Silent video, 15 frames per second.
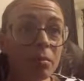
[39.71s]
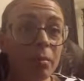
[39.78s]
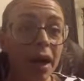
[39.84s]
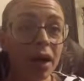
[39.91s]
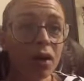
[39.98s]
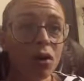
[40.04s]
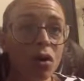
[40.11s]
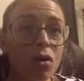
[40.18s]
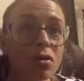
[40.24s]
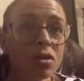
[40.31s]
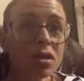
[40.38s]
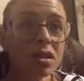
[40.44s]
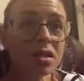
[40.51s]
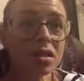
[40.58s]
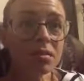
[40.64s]
my
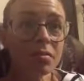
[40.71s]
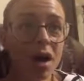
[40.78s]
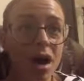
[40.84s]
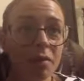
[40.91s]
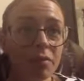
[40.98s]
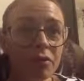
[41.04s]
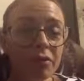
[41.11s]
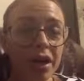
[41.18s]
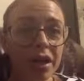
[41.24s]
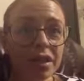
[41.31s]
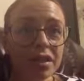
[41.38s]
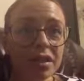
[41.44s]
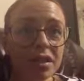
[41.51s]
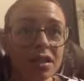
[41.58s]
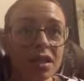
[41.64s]
closest mom
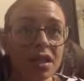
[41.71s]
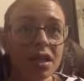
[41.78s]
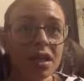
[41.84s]
friends,